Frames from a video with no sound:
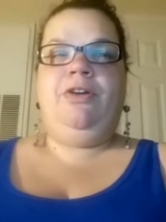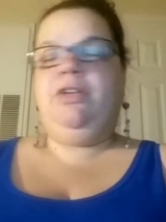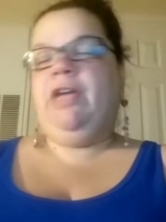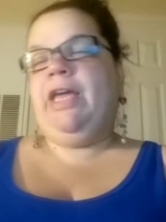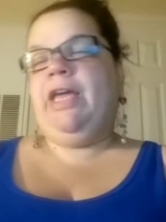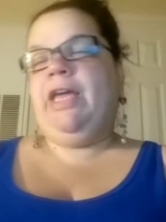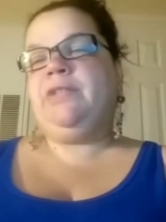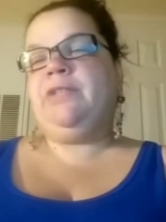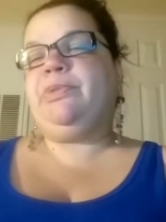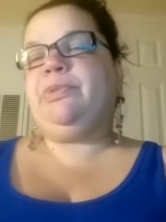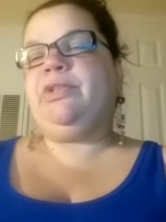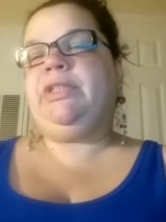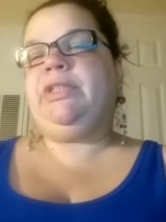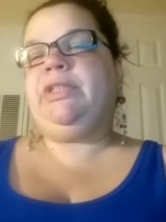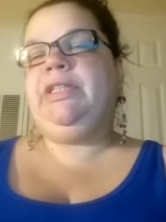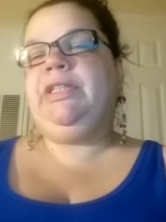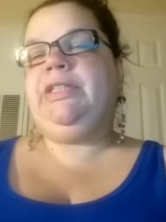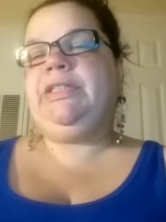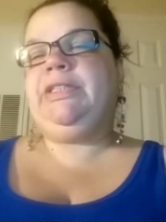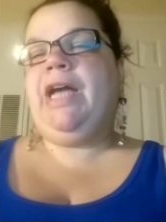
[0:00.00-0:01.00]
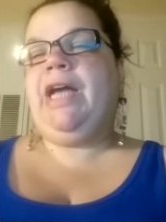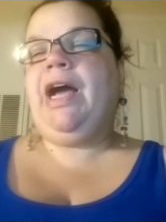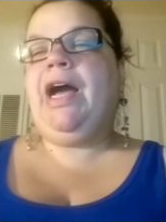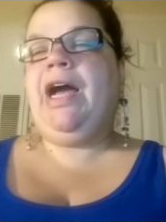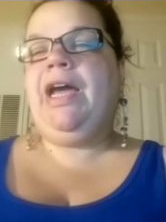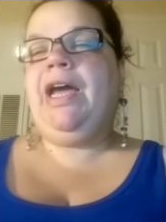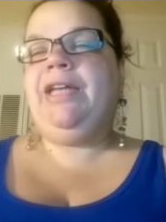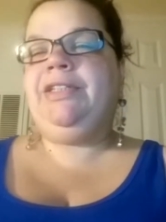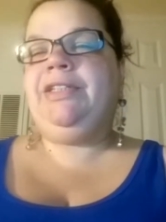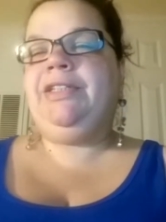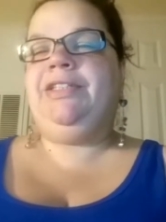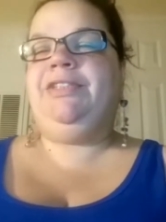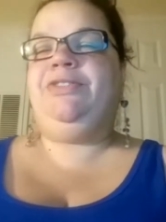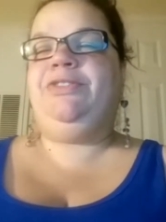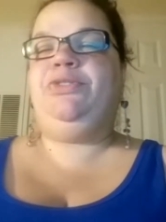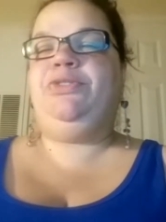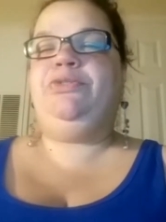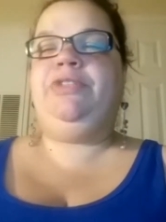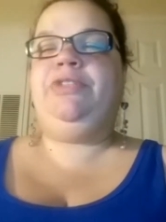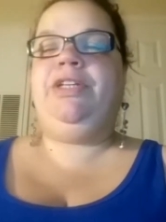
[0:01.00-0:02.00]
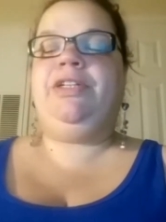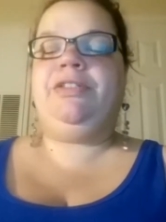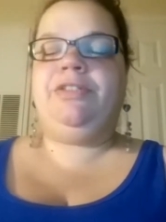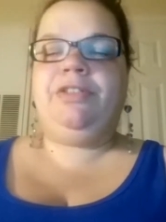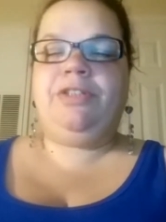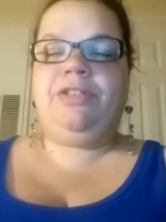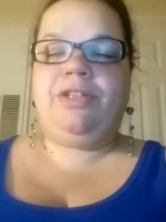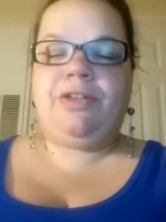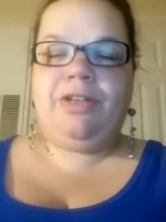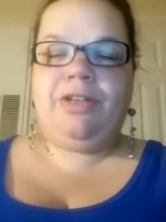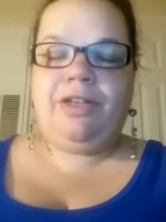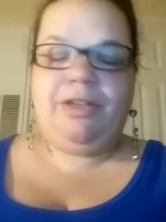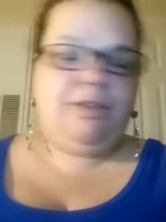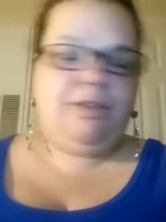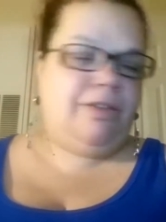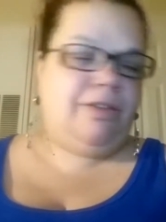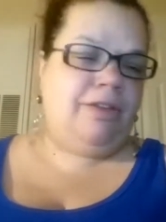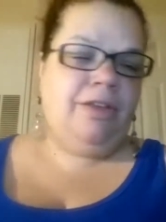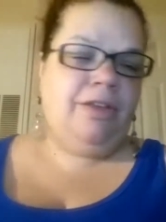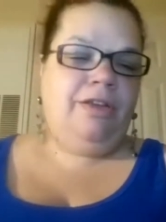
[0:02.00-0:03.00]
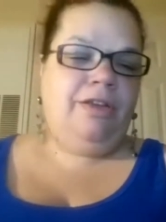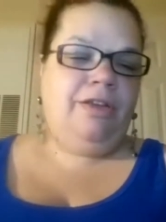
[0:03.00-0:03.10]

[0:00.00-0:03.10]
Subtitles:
the expertise side because you've done